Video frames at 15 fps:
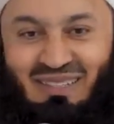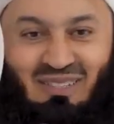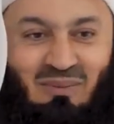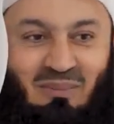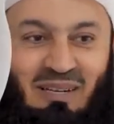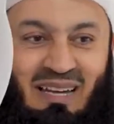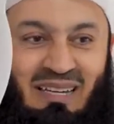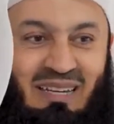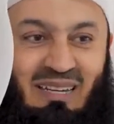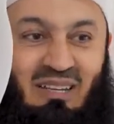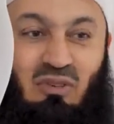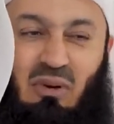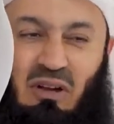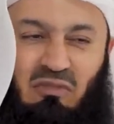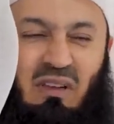
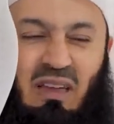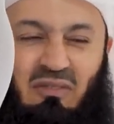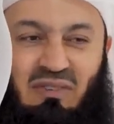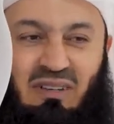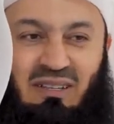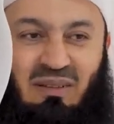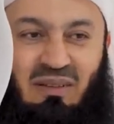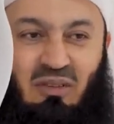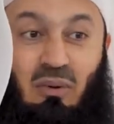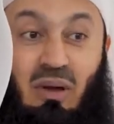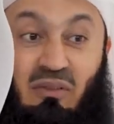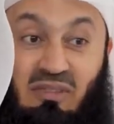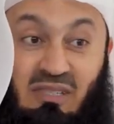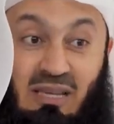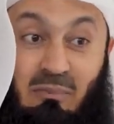Subhanallah, you are favored. You
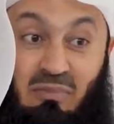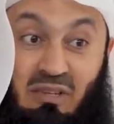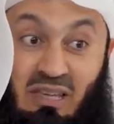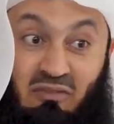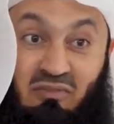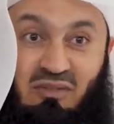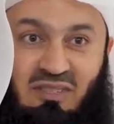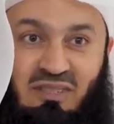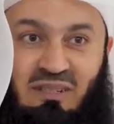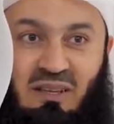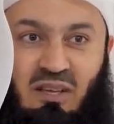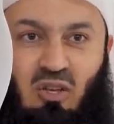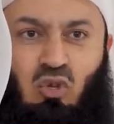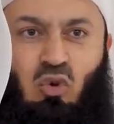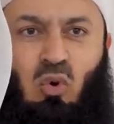have some gift.
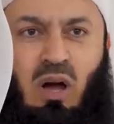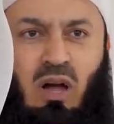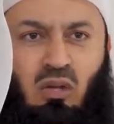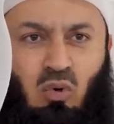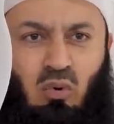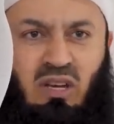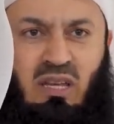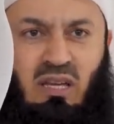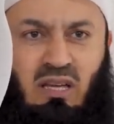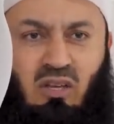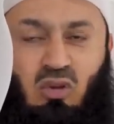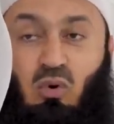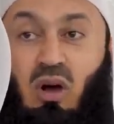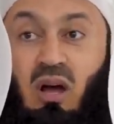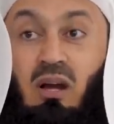You are unique.
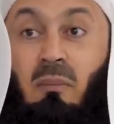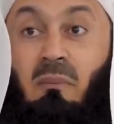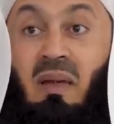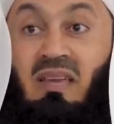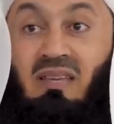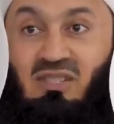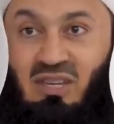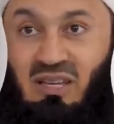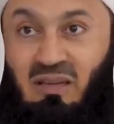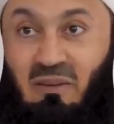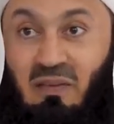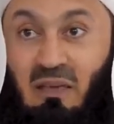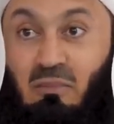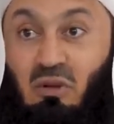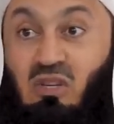You are amazing.
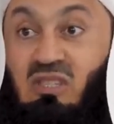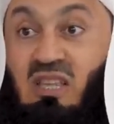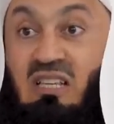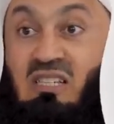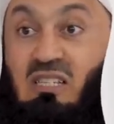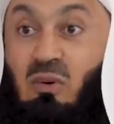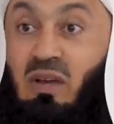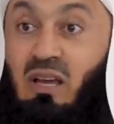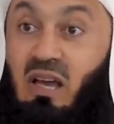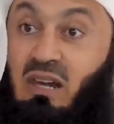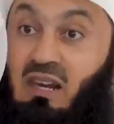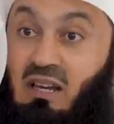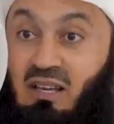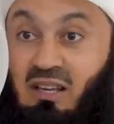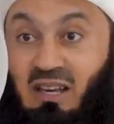Because that's the way
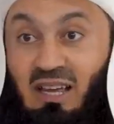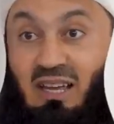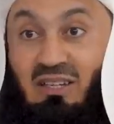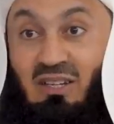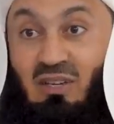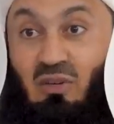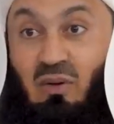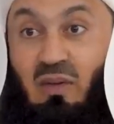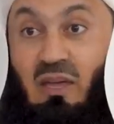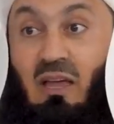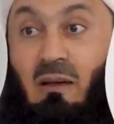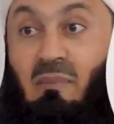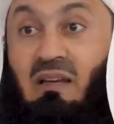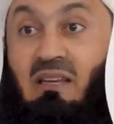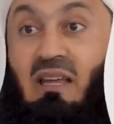Allah created you.
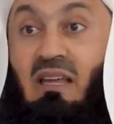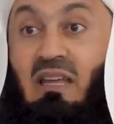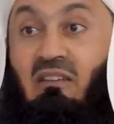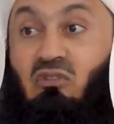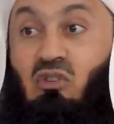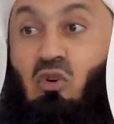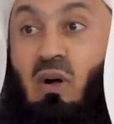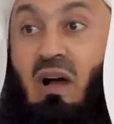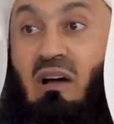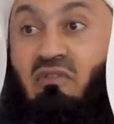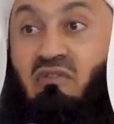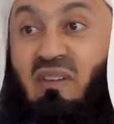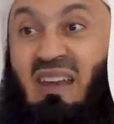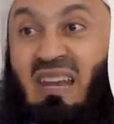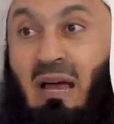But if you are
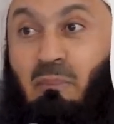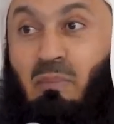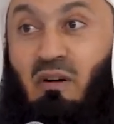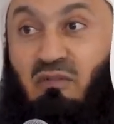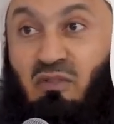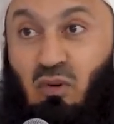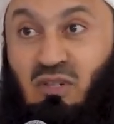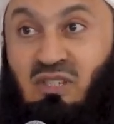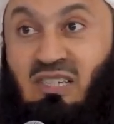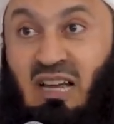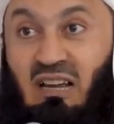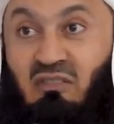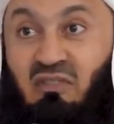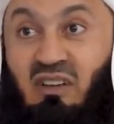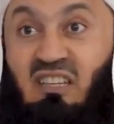fed up of
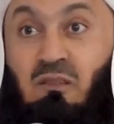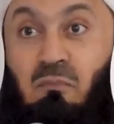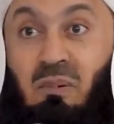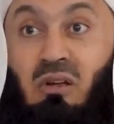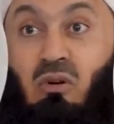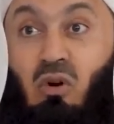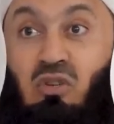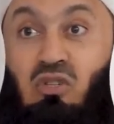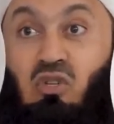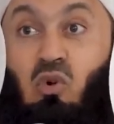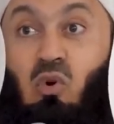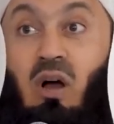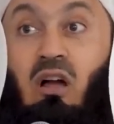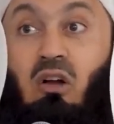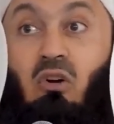yourself, it's because
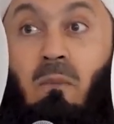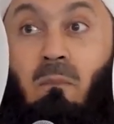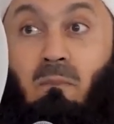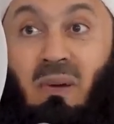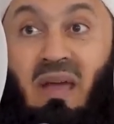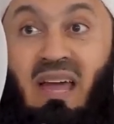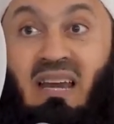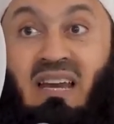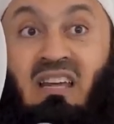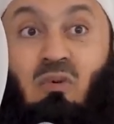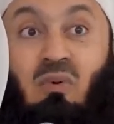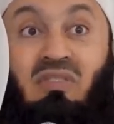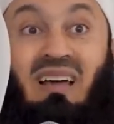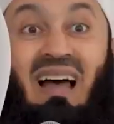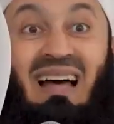you are comparing
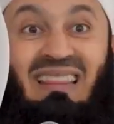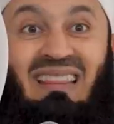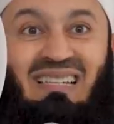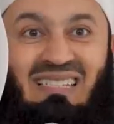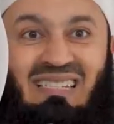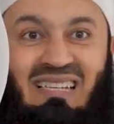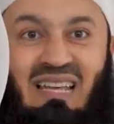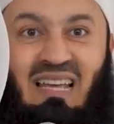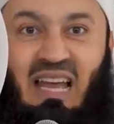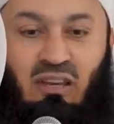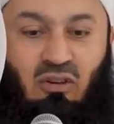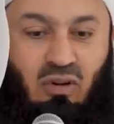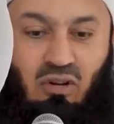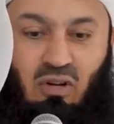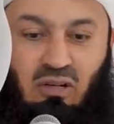with others
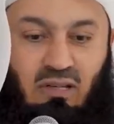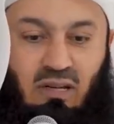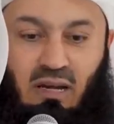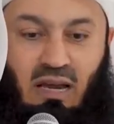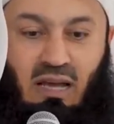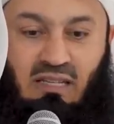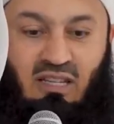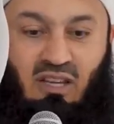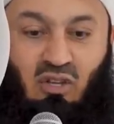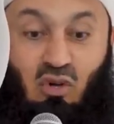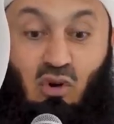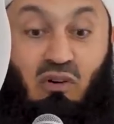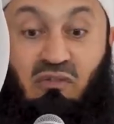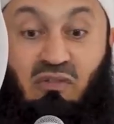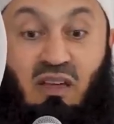and you are not realizing
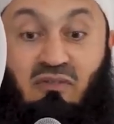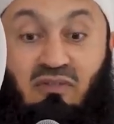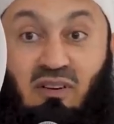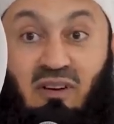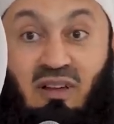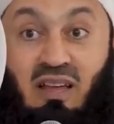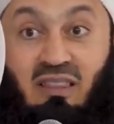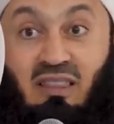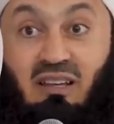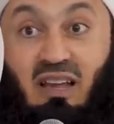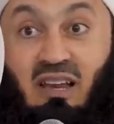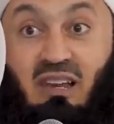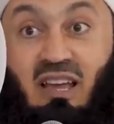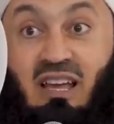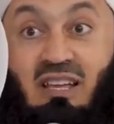your favor that
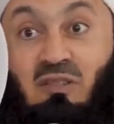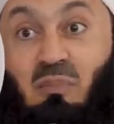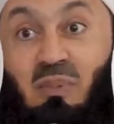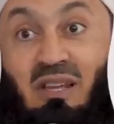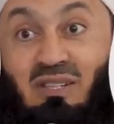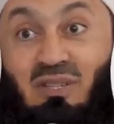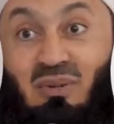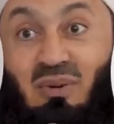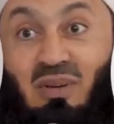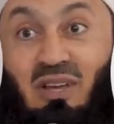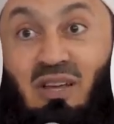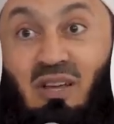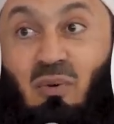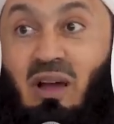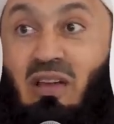Allah has blessed you.
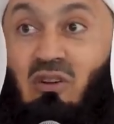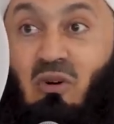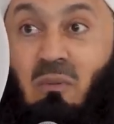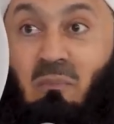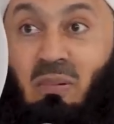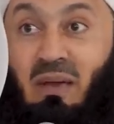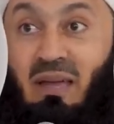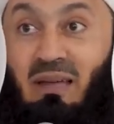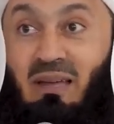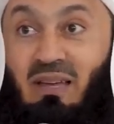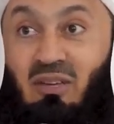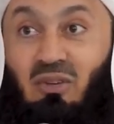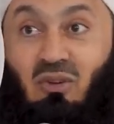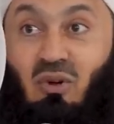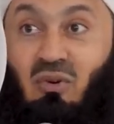Why compare?
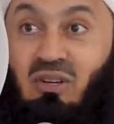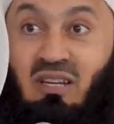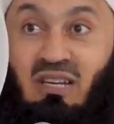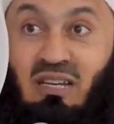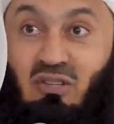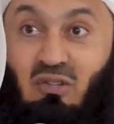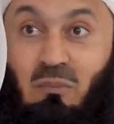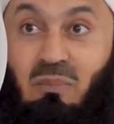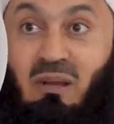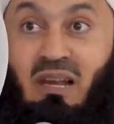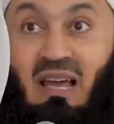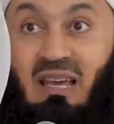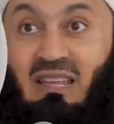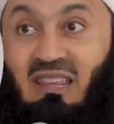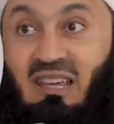You don't need to be
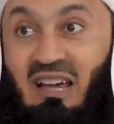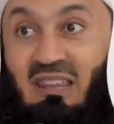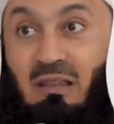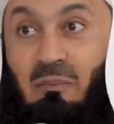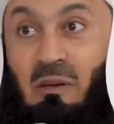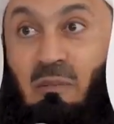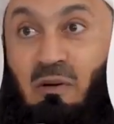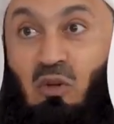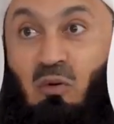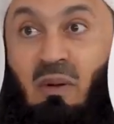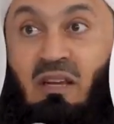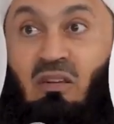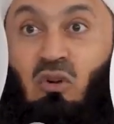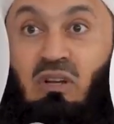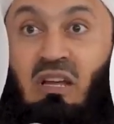like the other people. You
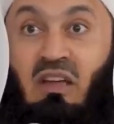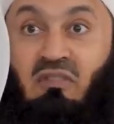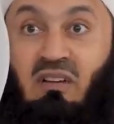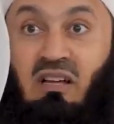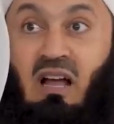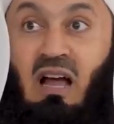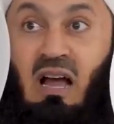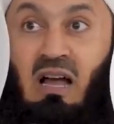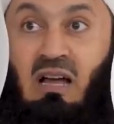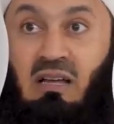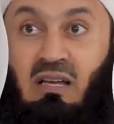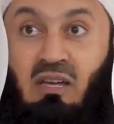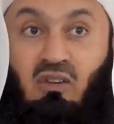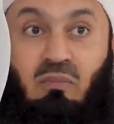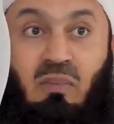might not have a car,
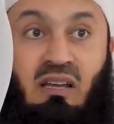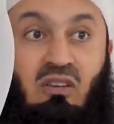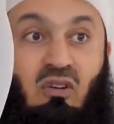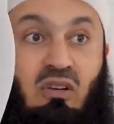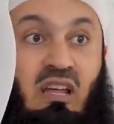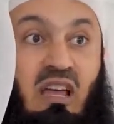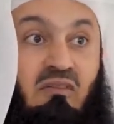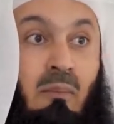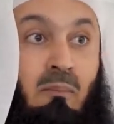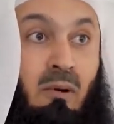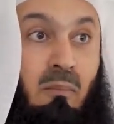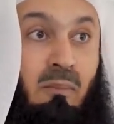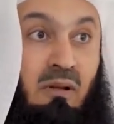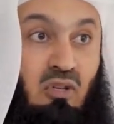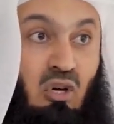you might not have a
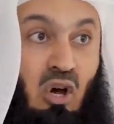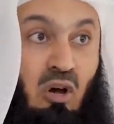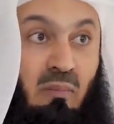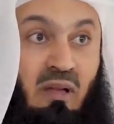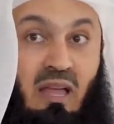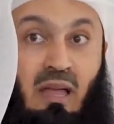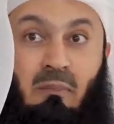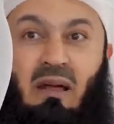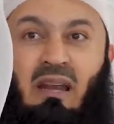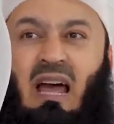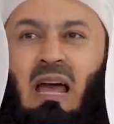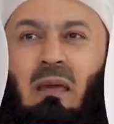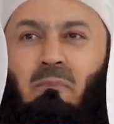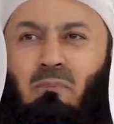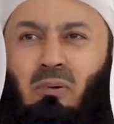proper job, but
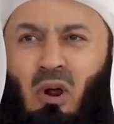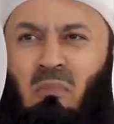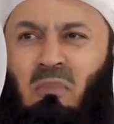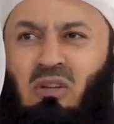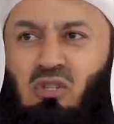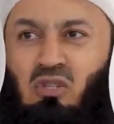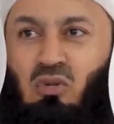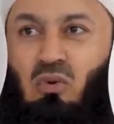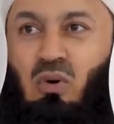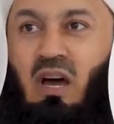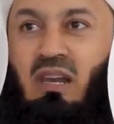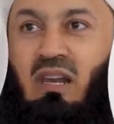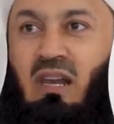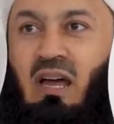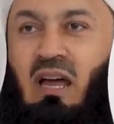I promise you,
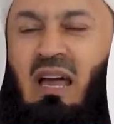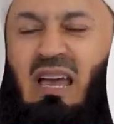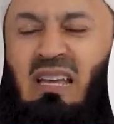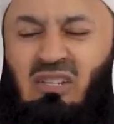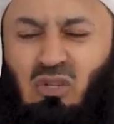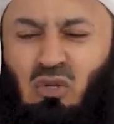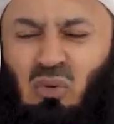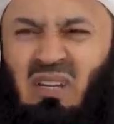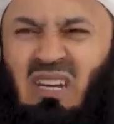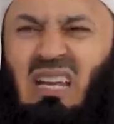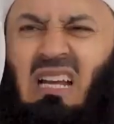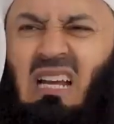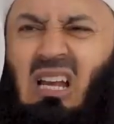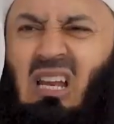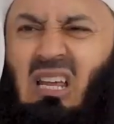Allah has
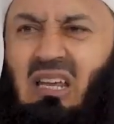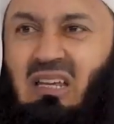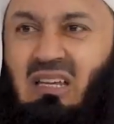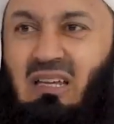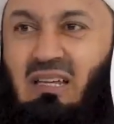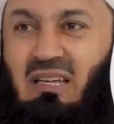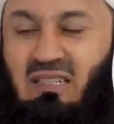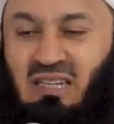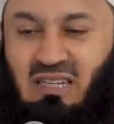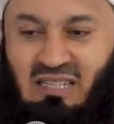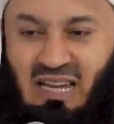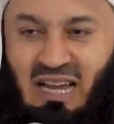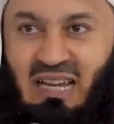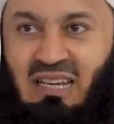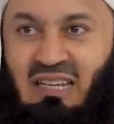uniquely
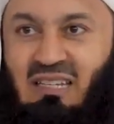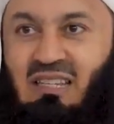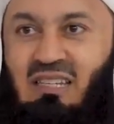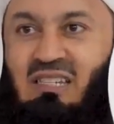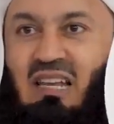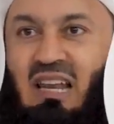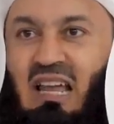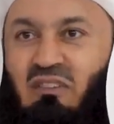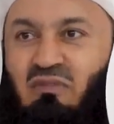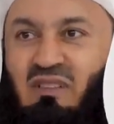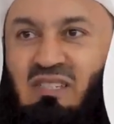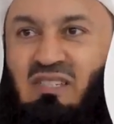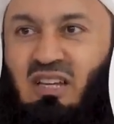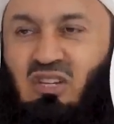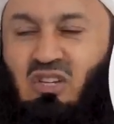designed this life
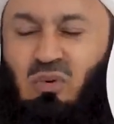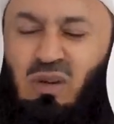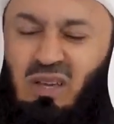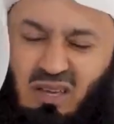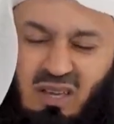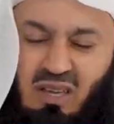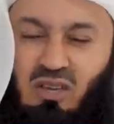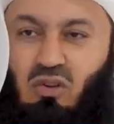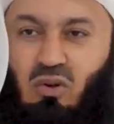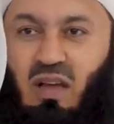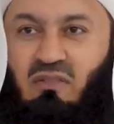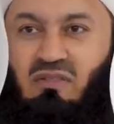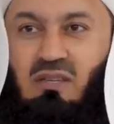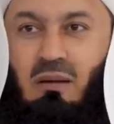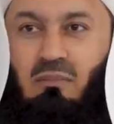in such a way you
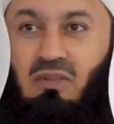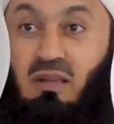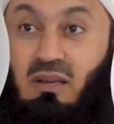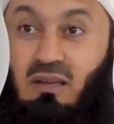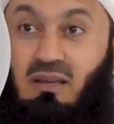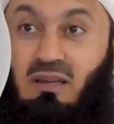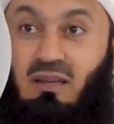have something.